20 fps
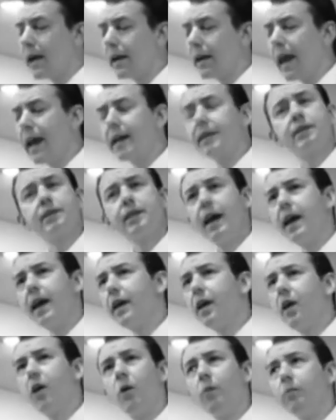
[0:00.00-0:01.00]
can't stay
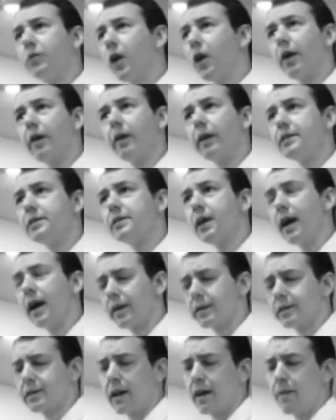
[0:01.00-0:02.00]
at home darning
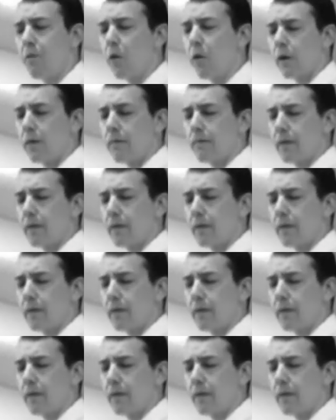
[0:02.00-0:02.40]
socks anymore.